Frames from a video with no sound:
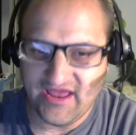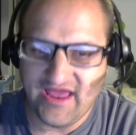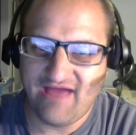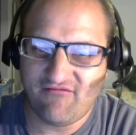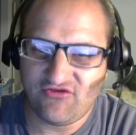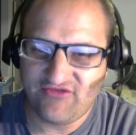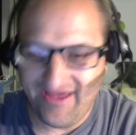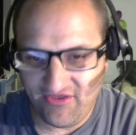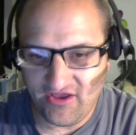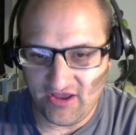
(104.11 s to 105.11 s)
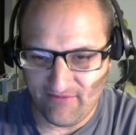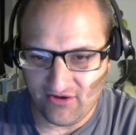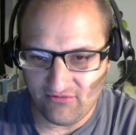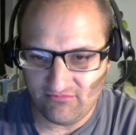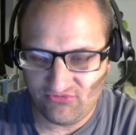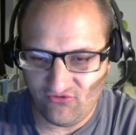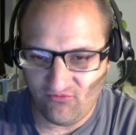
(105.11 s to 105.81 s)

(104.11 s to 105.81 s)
Have Natalia come out to